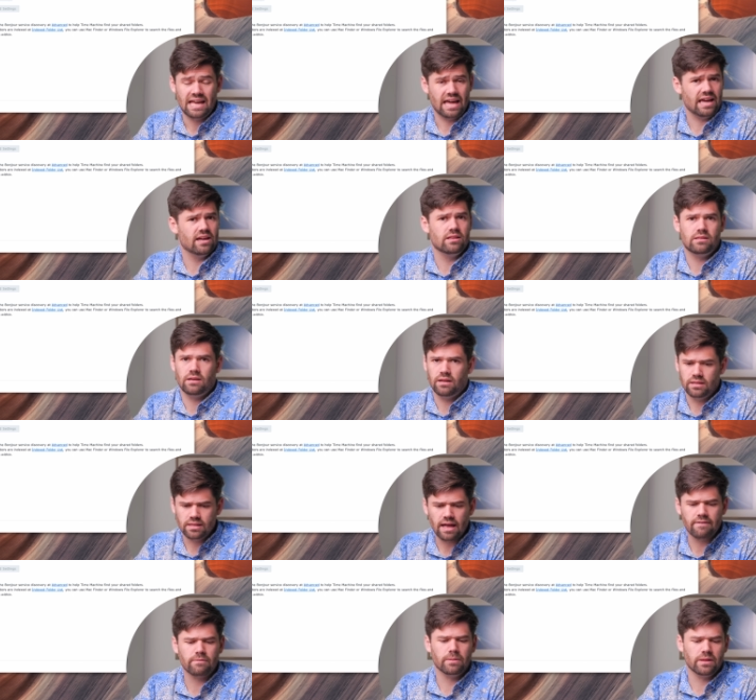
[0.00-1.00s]
and
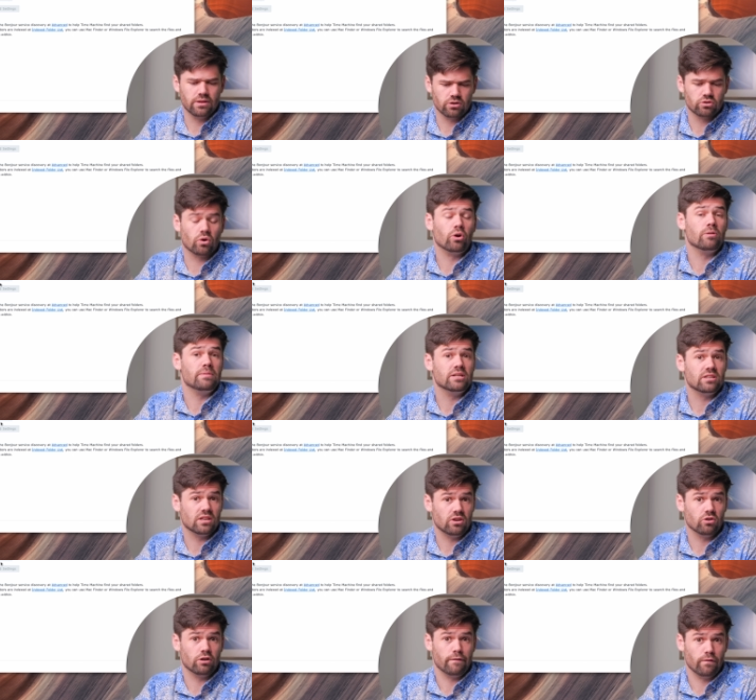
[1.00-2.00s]
inevitably there are going to be
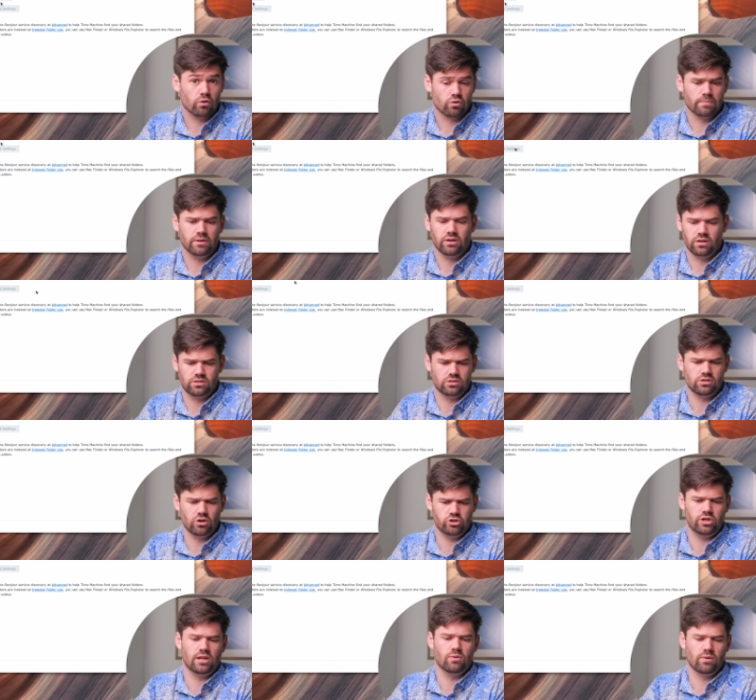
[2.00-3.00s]
security vulnerabilities
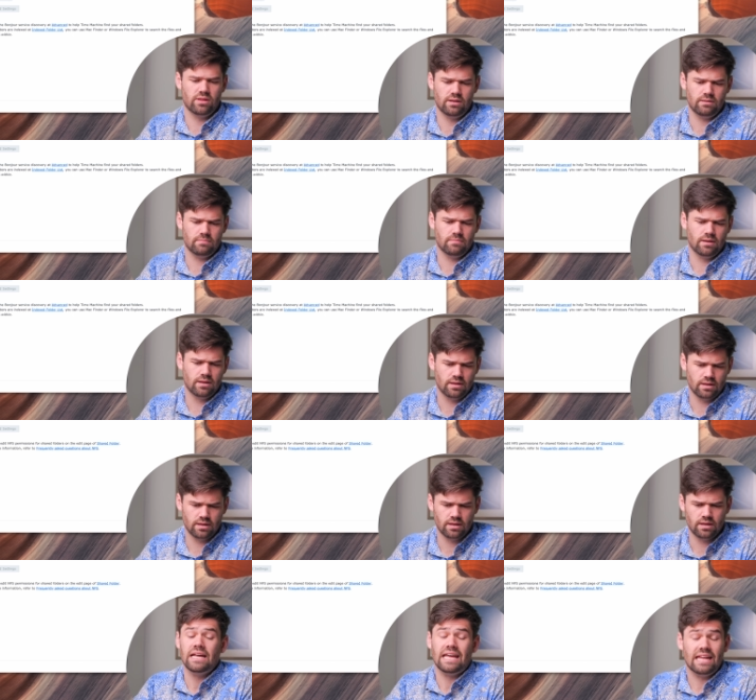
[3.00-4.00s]
associated with it.
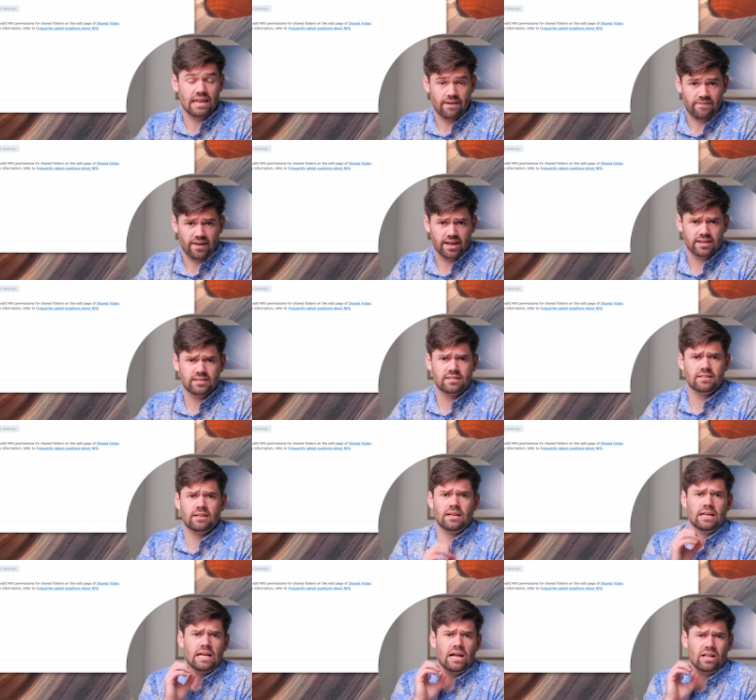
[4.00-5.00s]
NFS,
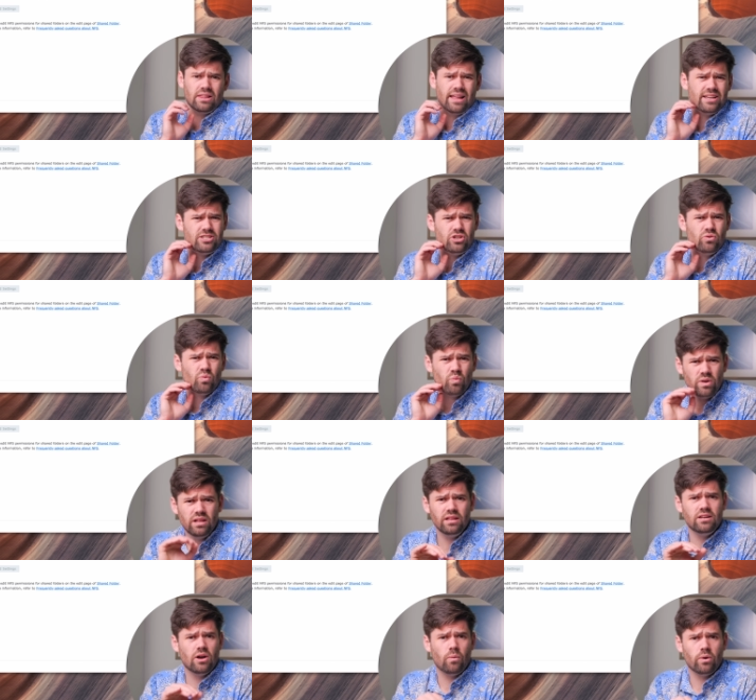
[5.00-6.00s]
unless you
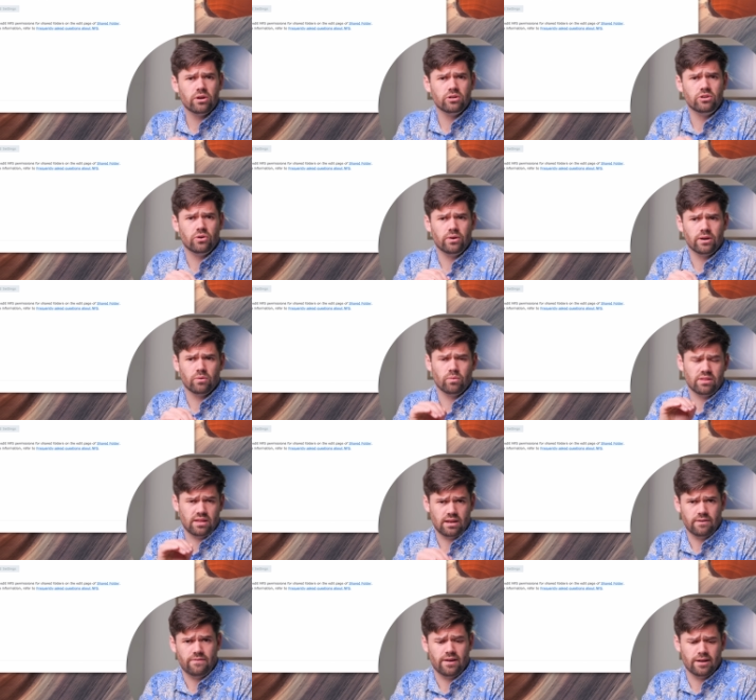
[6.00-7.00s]
really know what you're doing with
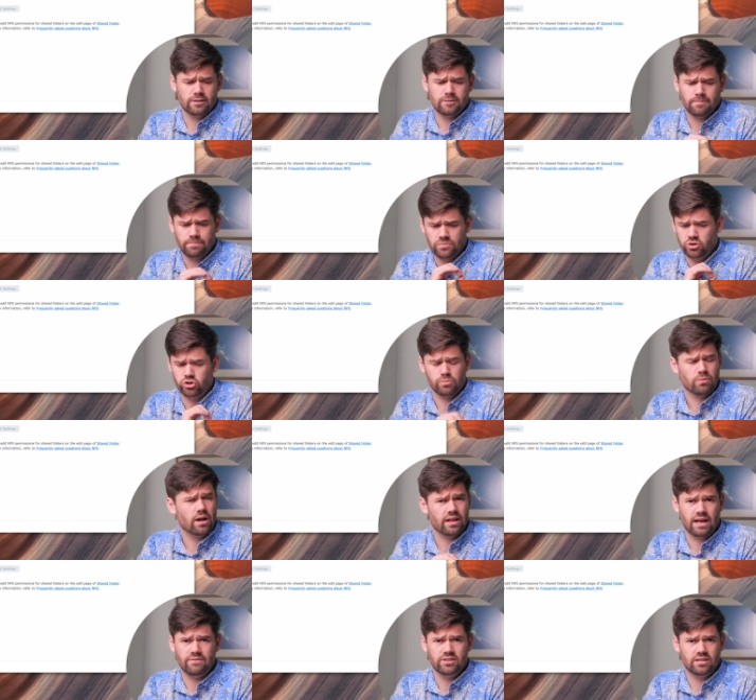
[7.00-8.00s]
NFS, you should
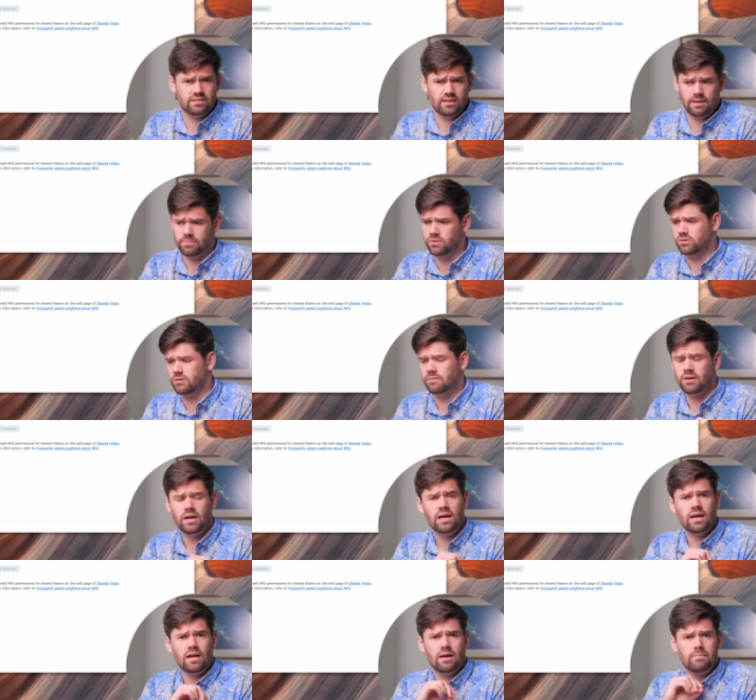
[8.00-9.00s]
probably have it disabled
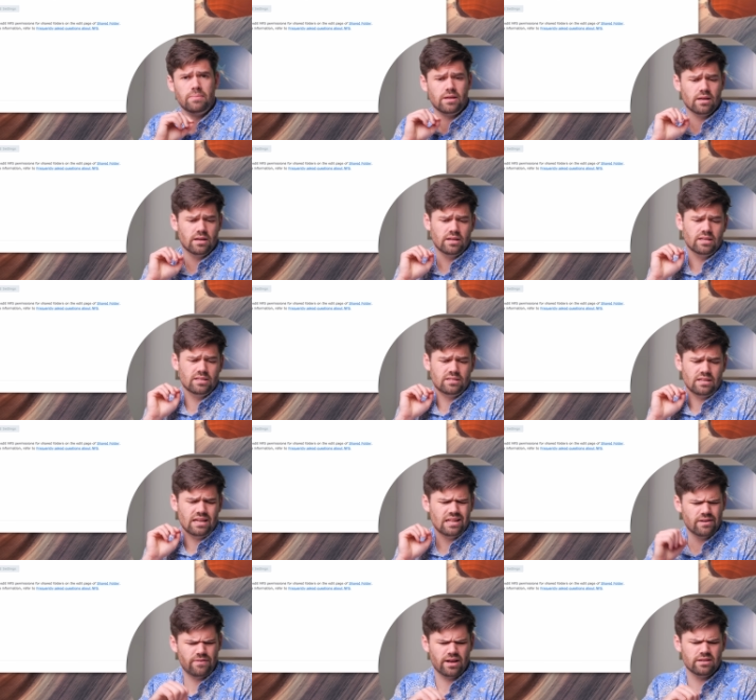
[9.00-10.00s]
because
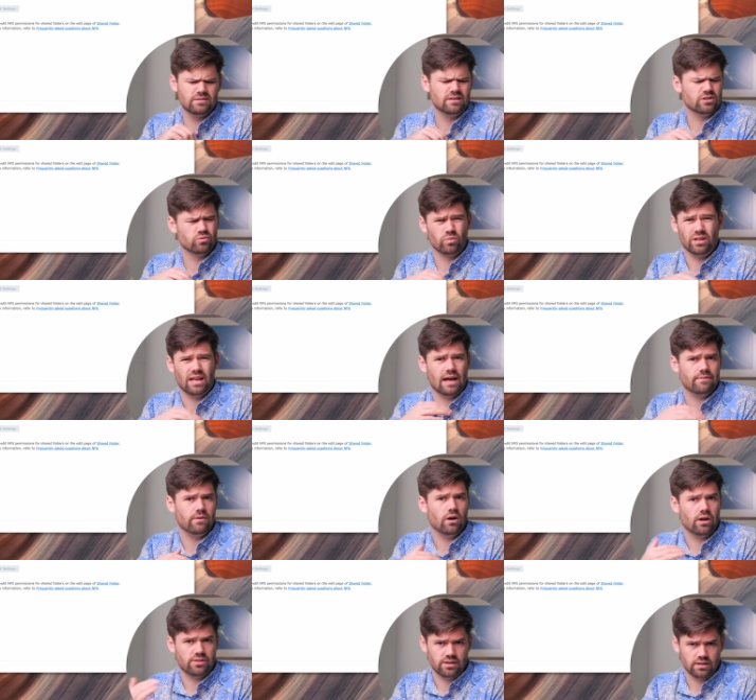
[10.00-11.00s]
NFS doesn't really have
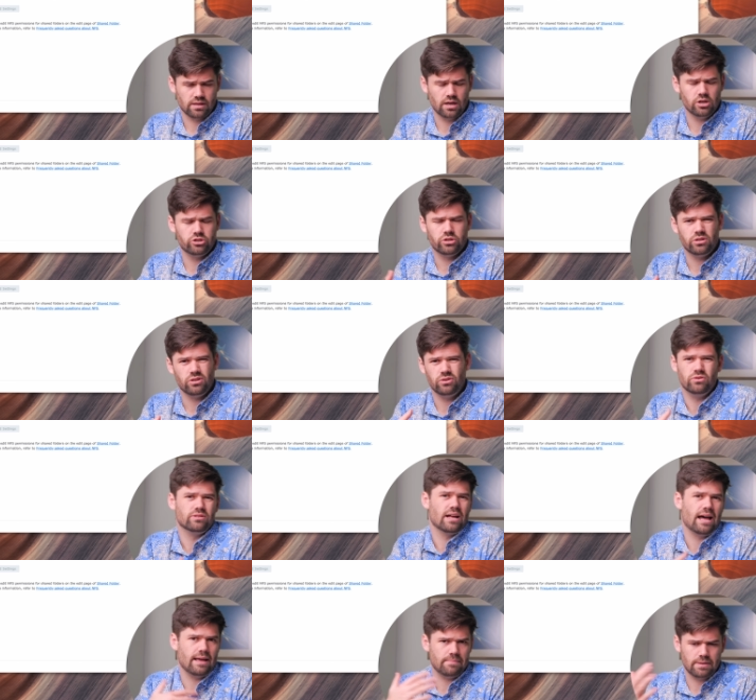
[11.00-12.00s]
authentication. You
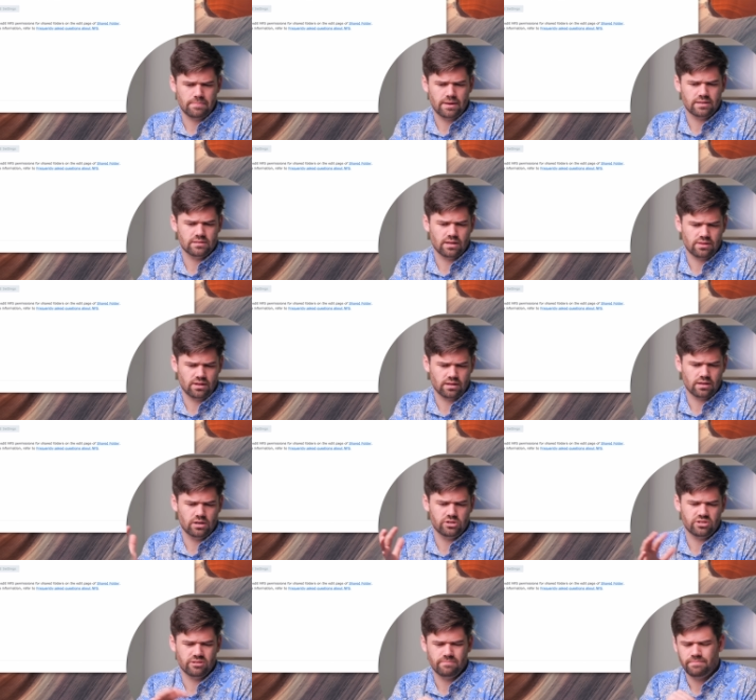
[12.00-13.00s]
use IP-based
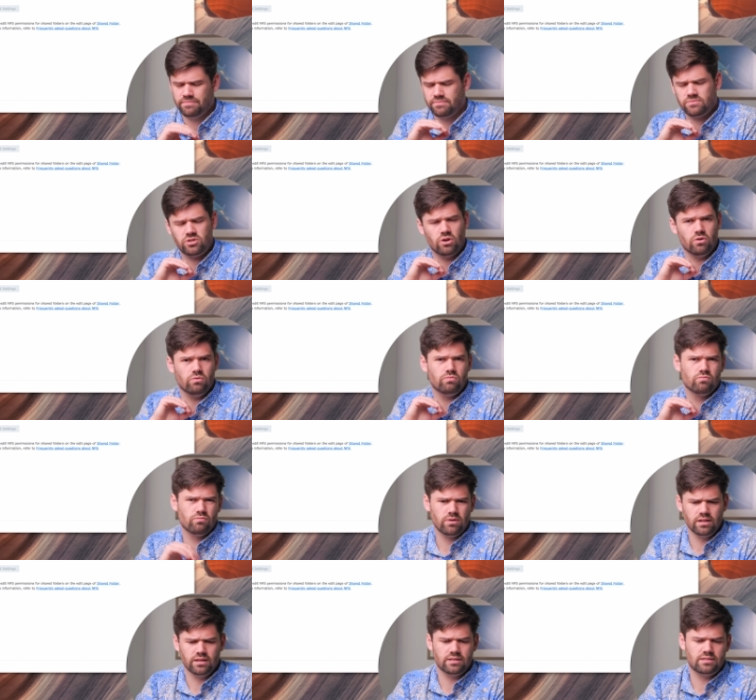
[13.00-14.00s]
authentication. So
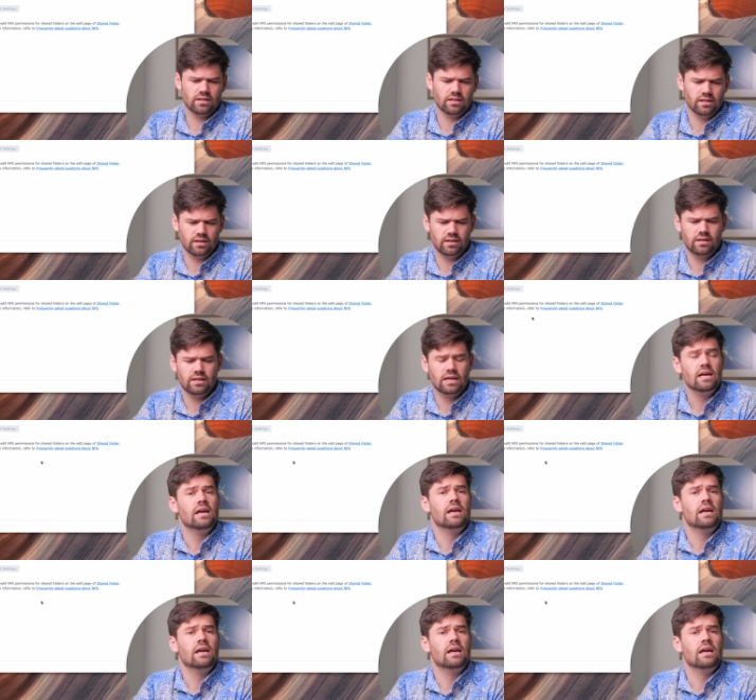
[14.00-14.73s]
realistically,